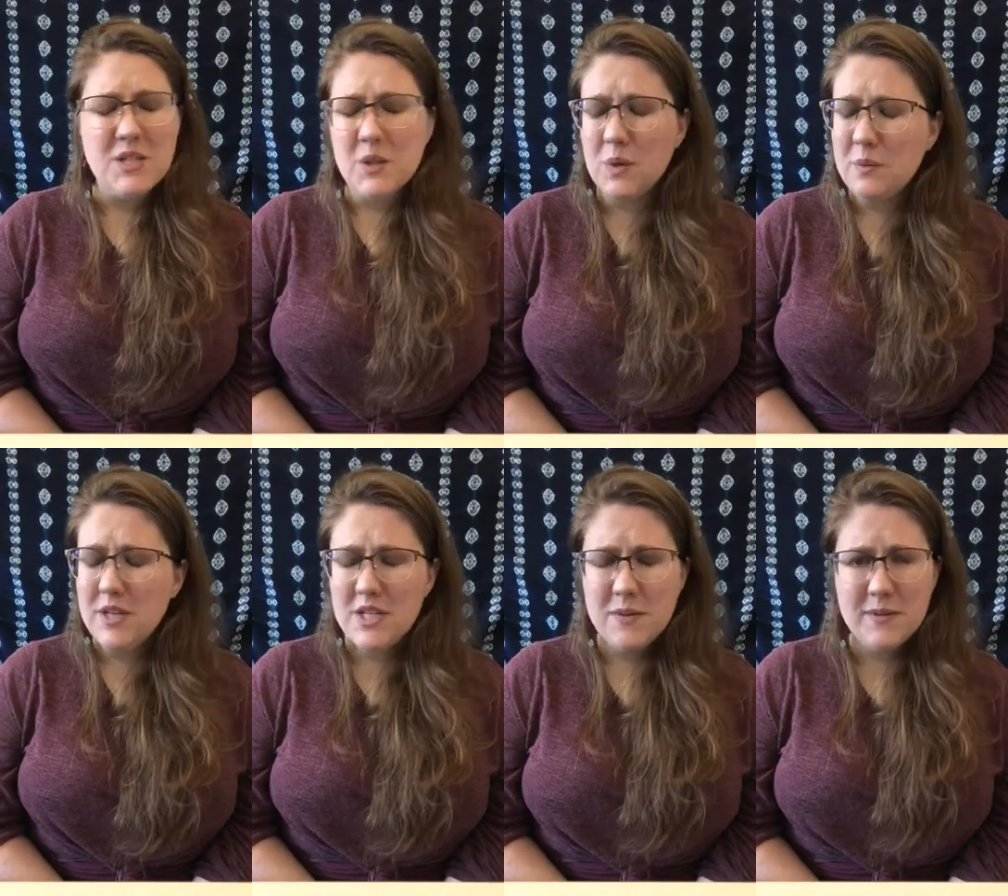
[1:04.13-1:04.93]
told me
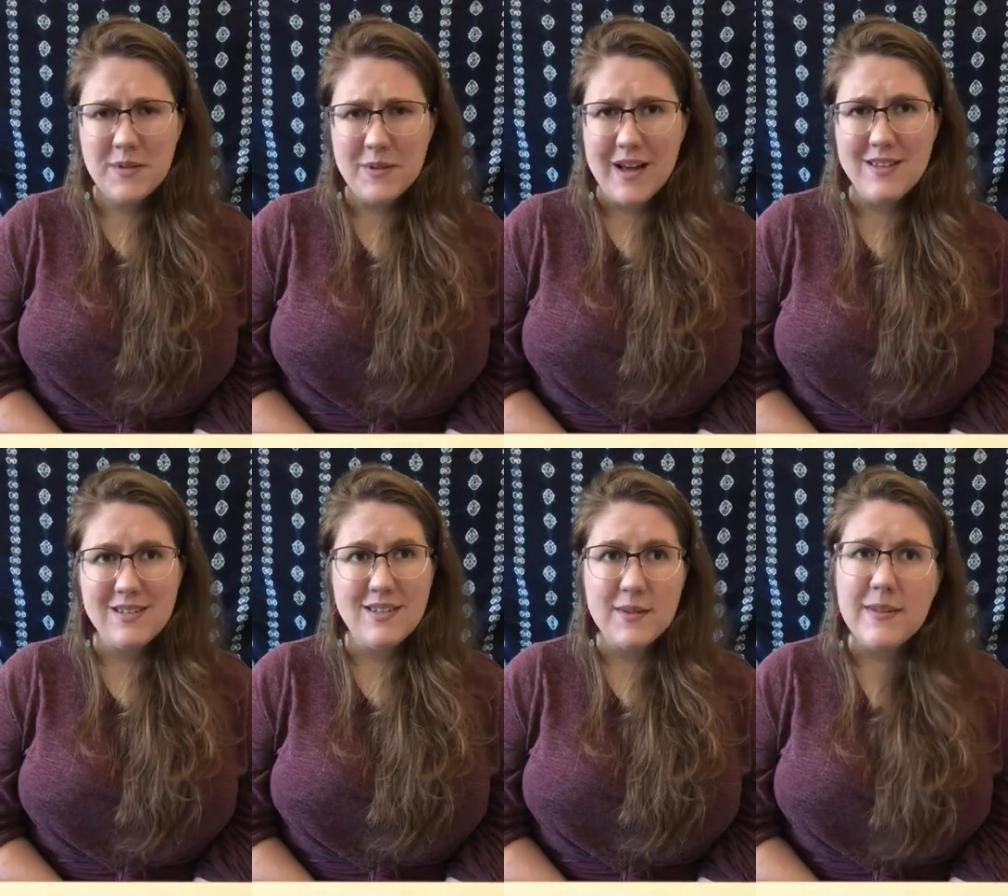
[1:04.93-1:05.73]
she was
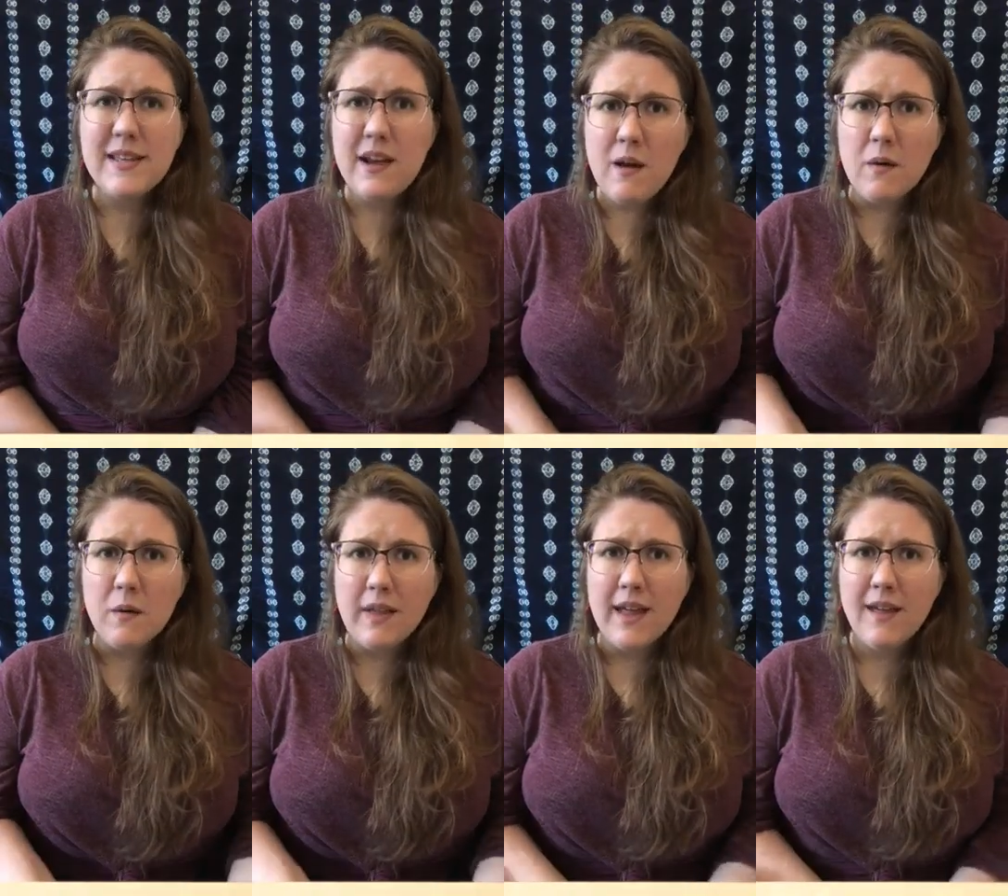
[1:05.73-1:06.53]
stressed. And so I said,
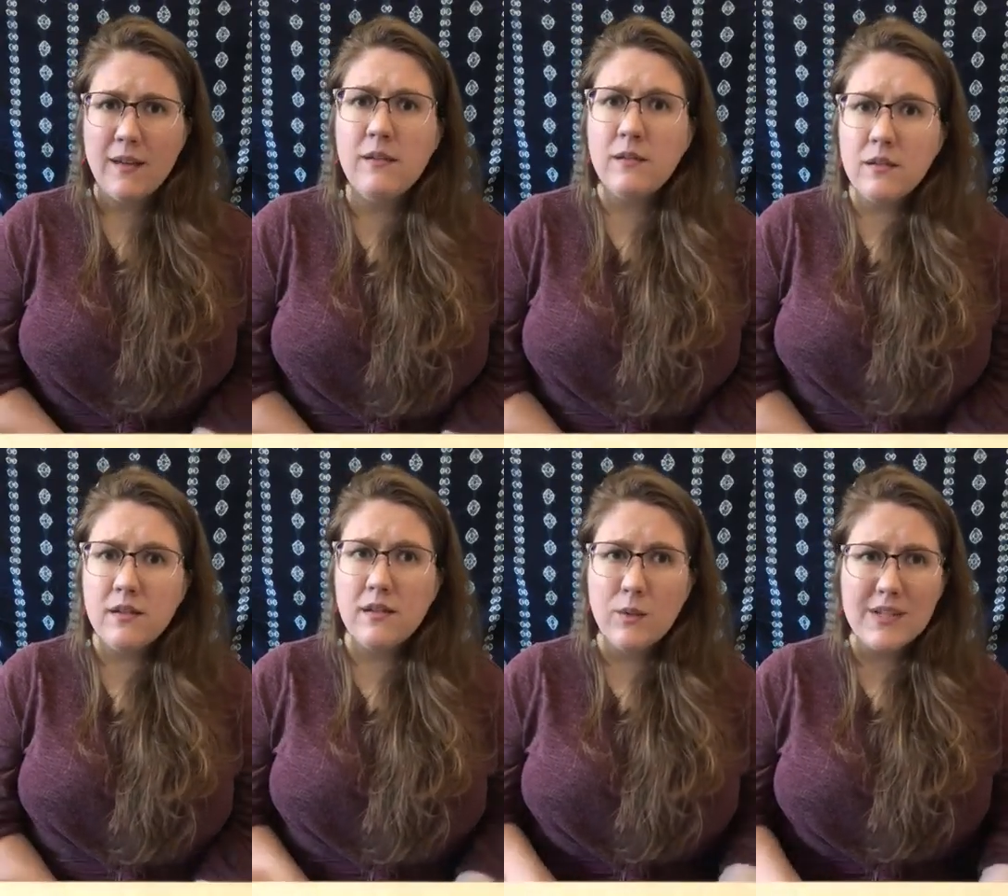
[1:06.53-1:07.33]

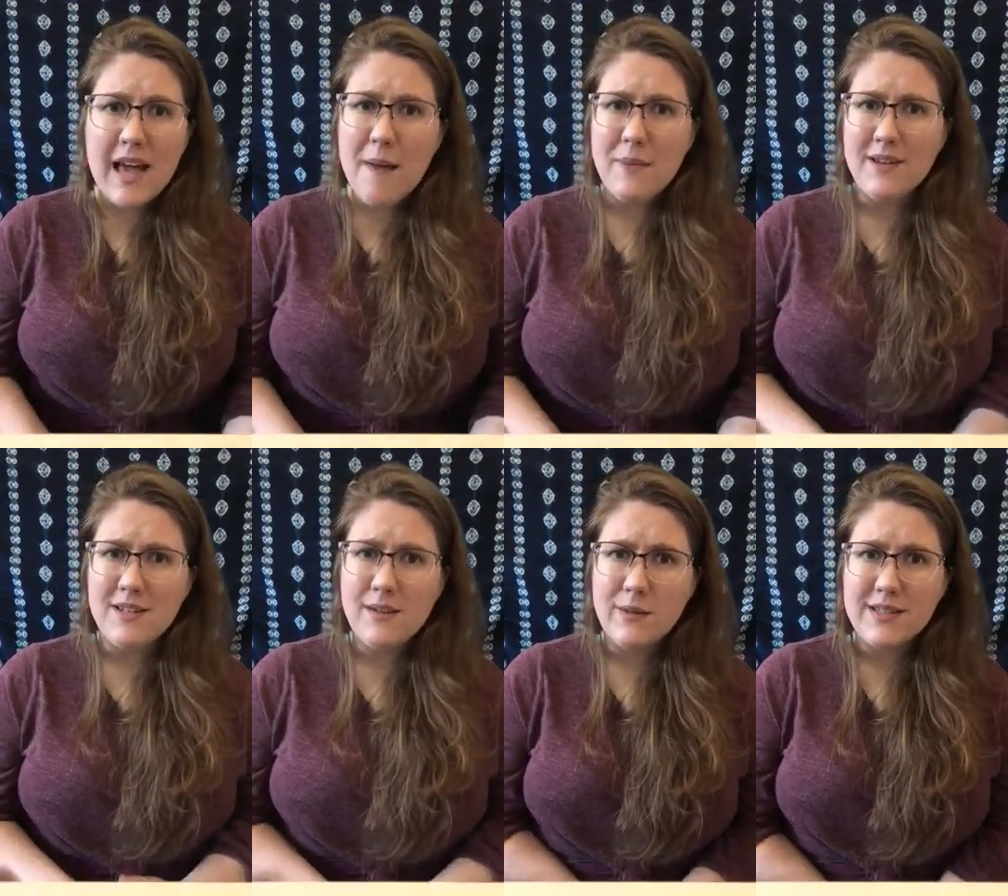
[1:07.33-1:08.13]
what's happened?
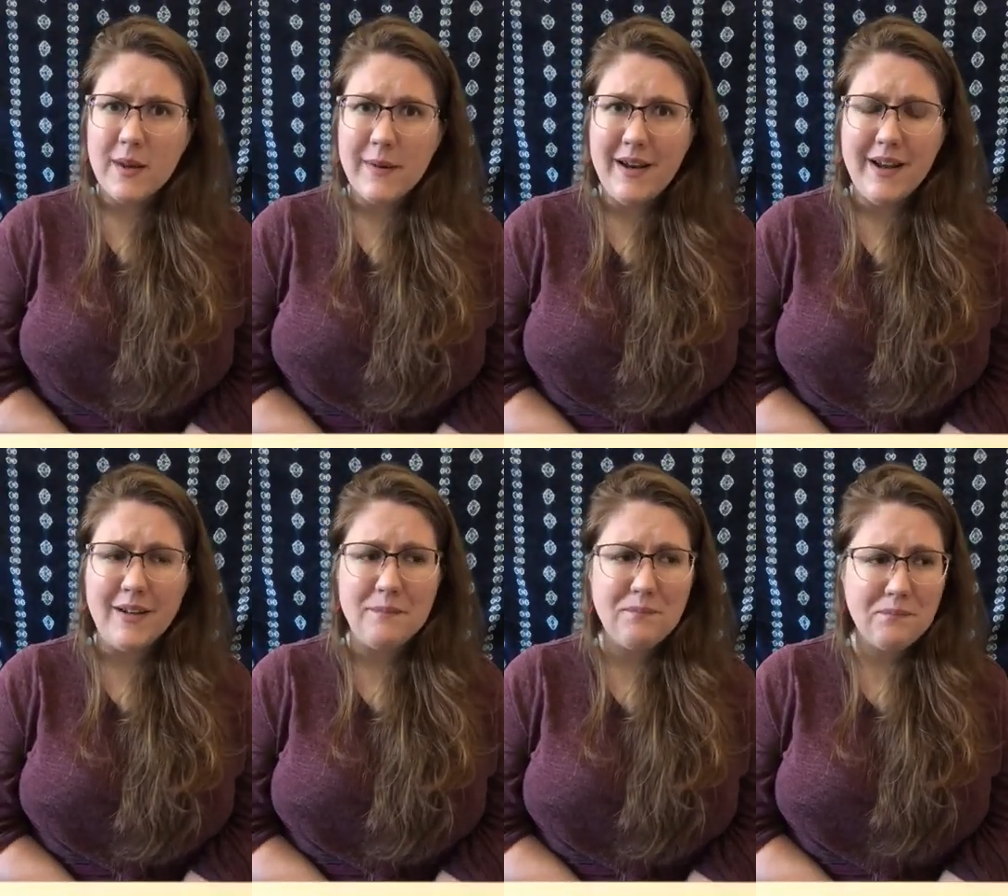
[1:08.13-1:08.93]
What's going on?